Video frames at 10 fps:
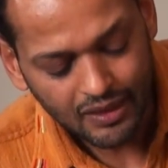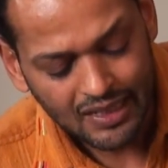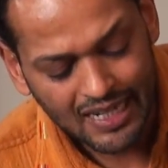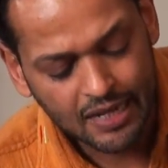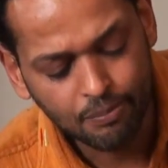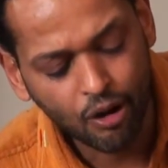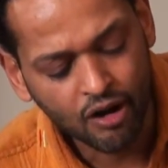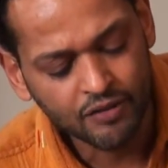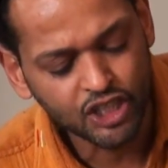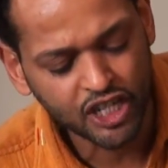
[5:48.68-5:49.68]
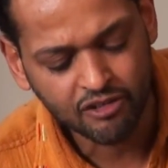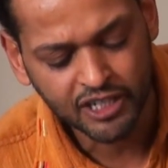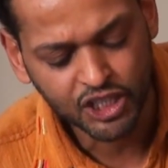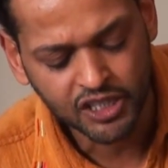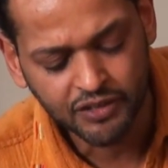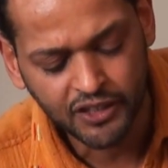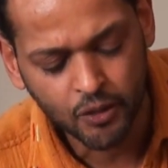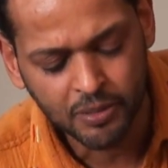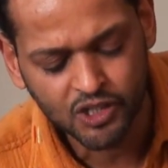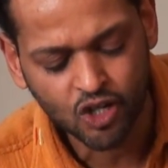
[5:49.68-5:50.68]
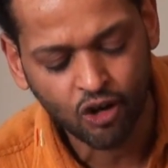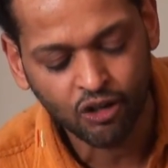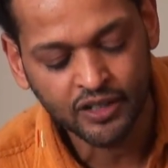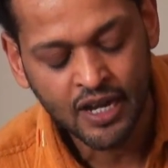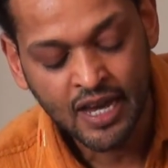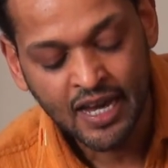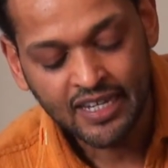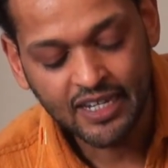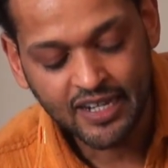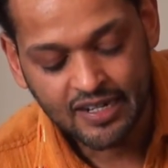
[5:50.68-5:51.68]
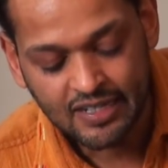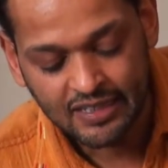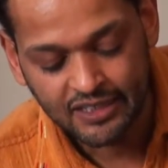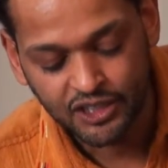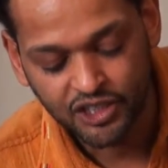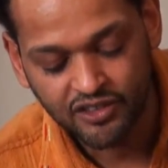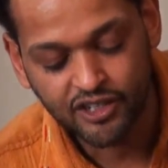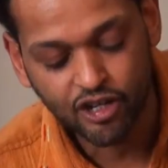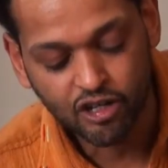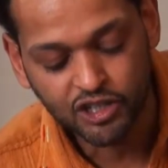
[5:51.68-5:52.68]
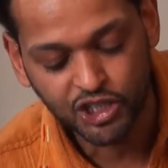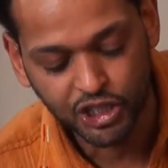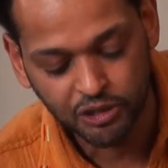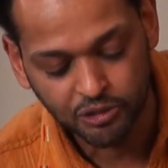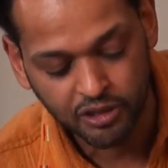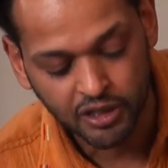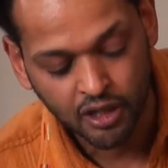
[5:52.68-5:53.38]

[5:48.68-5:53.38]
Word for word: I am part of a generation of Ethiopians called Yedergilij, the Derg's children,